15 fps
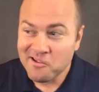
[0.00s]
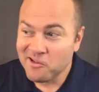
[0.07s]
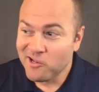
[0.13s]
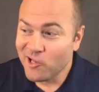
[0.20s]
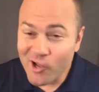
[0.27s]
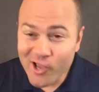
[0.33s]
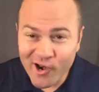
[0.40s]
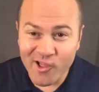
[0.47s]

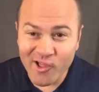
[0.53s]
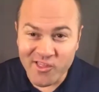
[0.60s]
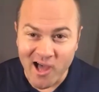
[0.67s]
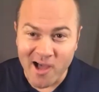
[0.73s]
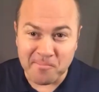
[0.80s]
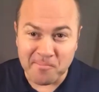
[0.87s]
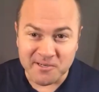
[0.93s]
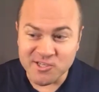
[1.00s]
look at all the
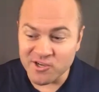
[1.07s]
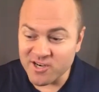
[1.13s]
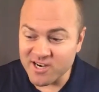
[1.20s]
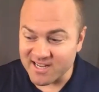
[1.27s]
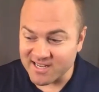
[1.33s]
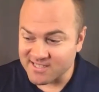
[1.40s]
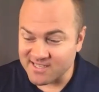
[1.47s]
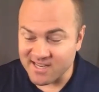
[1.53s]

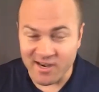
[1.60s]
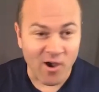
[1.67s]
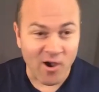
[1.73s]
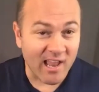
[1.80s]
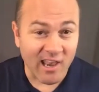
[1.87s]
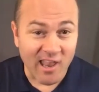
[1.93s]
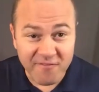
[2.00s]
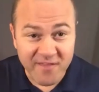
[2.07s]
opportunities you know i
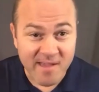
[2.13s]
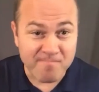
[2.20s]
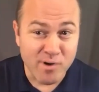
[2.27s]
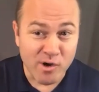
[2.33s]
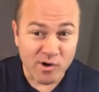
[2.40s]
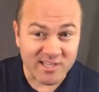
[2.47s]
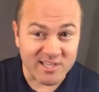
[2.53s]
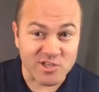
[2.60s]
love that
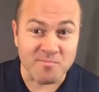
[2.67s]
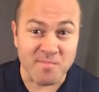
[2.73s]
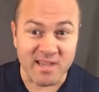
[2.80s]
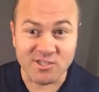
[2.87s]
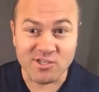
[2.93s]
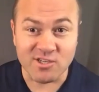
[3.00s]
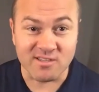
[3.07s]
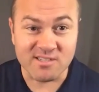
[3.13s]
book that you
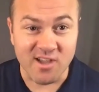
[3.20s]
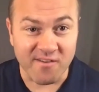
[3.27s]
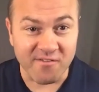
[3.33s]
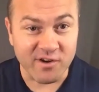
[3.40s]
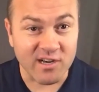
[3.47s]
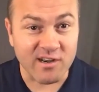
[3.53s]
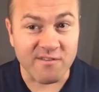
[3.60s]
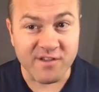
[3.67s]
mentioned the
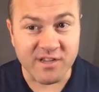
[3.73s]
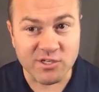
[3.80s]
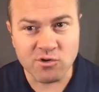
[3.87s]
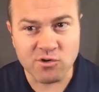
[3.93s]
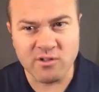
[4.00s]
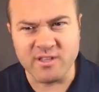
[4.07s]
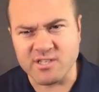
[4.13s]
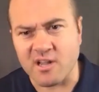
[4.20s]
sovereign
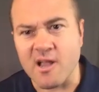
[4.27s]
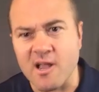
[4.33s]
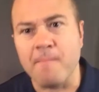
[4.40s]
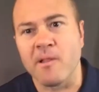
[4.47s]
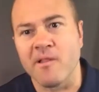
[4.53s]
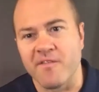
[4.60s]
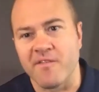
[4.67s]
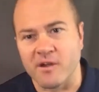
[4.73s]
individual there's a
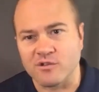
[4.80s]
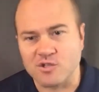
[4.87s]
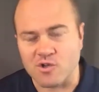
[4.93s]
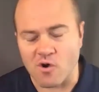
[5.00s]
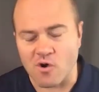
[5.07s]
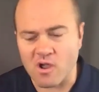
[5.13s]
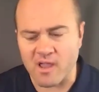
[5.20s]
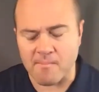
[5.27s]
couple of those
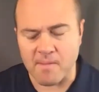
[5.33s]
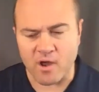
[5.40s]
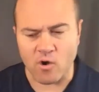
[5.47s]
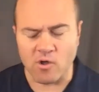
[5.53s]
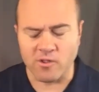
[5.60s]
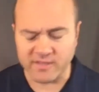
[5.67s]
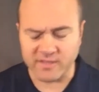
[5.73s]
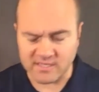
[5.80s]
talking about
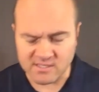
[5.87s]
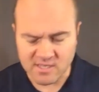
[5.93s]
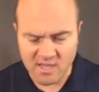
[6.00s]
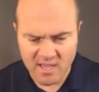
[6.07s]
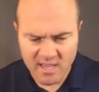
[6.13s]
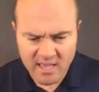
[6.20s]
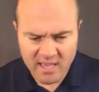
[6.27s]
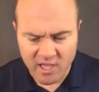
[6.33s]
all these
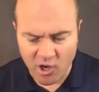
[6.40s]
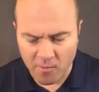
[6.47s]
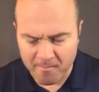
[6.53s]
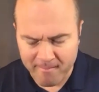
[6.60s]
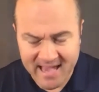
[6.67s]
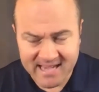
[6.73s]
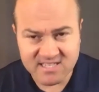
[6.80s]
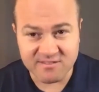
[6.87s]
you know
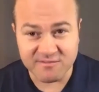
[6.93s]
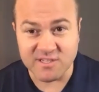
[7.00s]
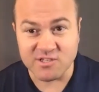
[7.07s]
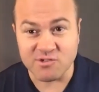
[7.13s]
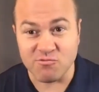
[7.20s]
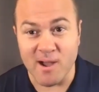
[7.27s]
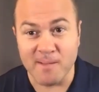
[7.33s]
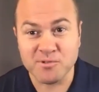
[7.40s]
massive
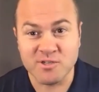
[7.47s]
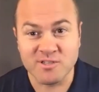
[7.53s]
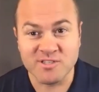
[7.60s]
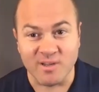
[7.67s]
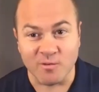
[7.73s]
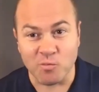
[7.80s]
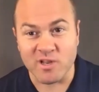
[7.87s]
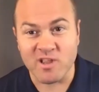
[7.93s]
disruptions
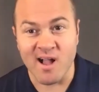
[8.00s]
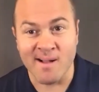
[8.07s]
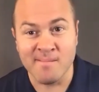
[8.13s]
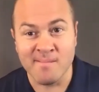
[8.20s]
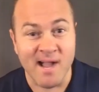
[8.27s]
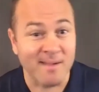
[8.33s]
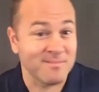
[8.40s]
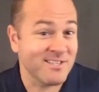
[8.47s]
that would come
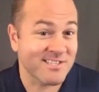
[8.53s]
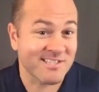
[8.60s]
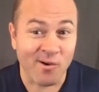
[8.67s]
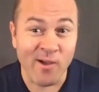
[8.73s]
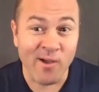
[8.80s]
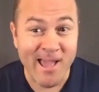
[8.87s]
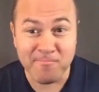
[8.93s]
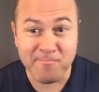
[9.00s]
i'm just
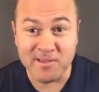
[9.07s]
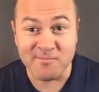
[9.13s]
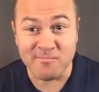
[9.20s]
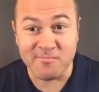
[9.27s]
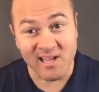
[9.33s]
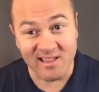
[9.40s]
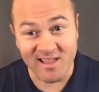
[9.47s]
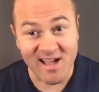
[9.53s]
so happy to
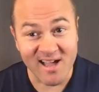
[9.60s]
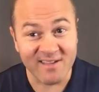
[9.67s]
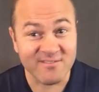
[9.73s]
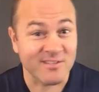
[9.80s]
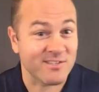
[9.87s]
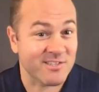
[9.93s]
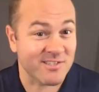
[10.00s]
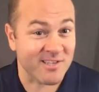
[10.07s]
be alive
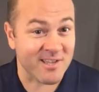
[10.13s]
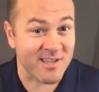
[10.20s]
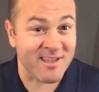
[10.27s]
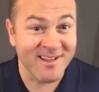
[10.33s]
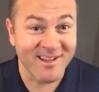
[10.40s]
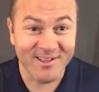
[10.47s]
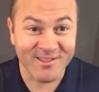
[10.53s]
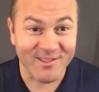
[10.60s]
to
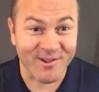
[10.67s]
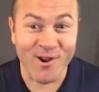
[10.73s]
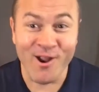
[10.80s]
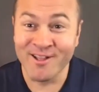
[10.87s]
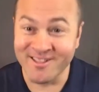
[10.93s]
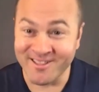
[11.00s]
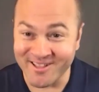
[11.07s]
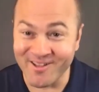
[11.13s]
see
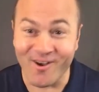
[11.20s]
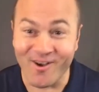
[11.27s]
the